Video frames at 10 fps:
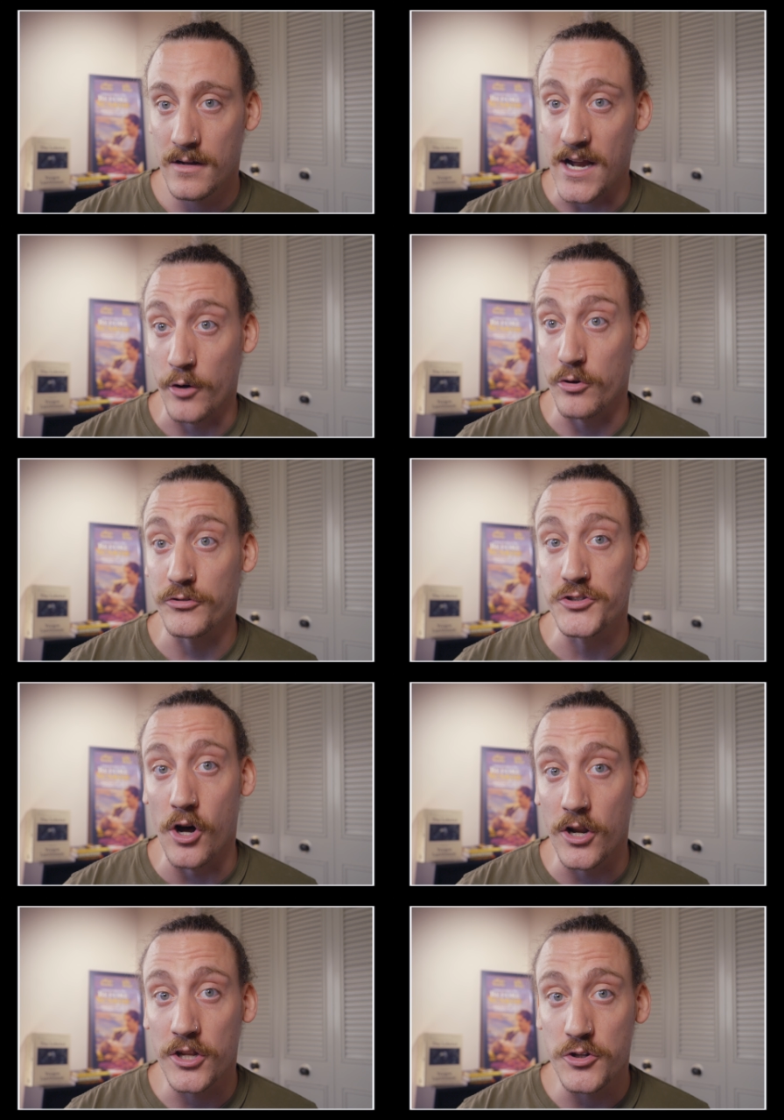Ariel
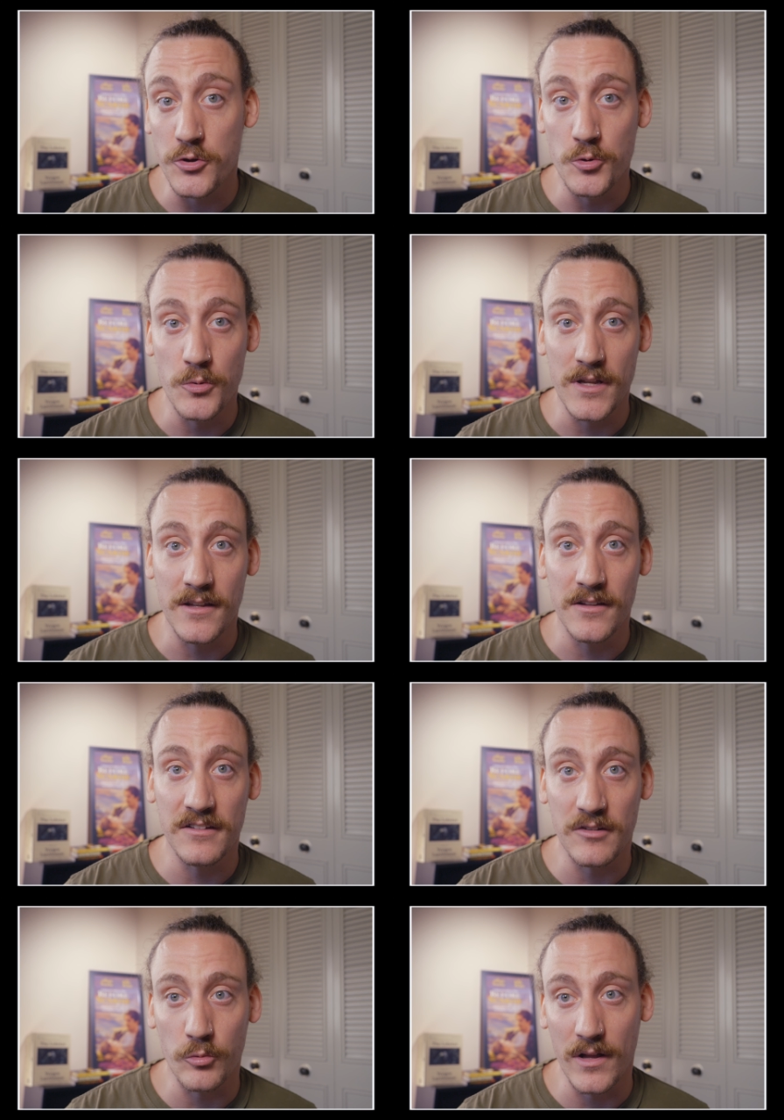Donoghue
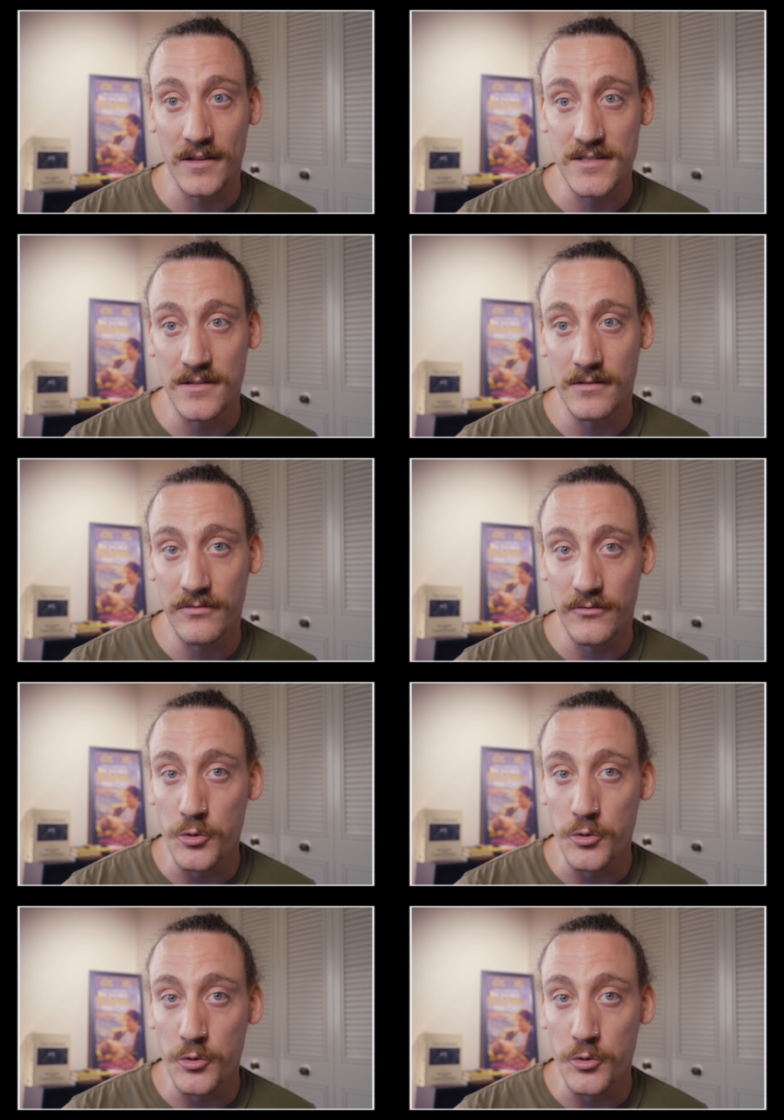is a relative